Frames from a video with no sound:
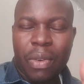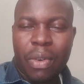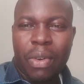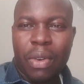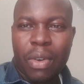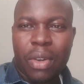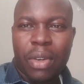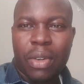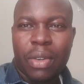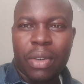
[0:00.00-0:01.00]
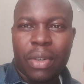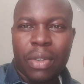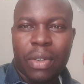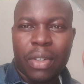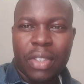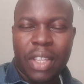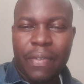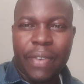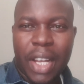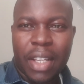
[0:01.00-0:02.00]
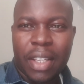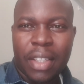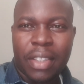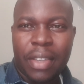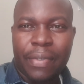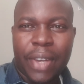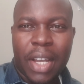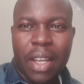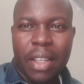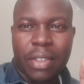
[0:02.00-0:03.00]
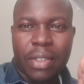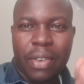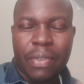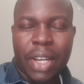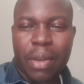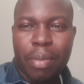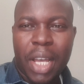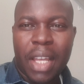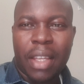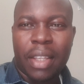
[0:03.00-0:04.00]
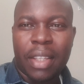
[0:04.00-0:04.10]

or CIFA. CIFA is offered by